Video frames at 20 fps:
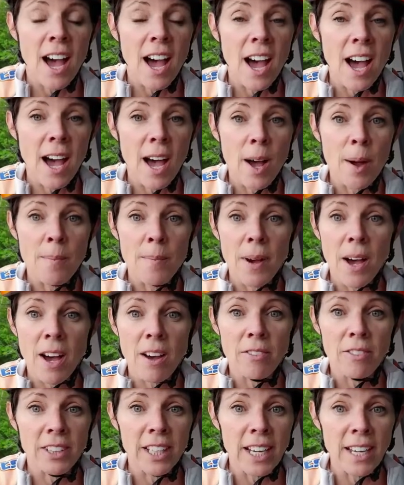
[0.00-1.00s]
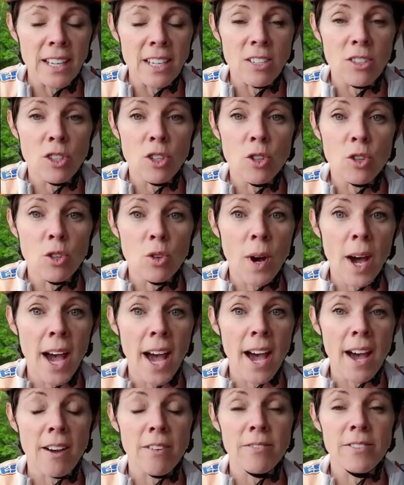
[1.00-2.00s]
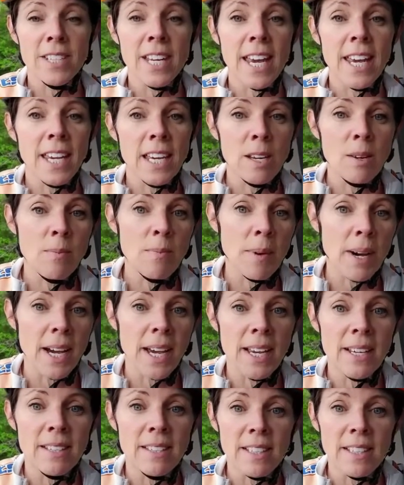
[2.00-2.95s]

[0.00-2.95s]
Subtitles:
of ladies who have taken my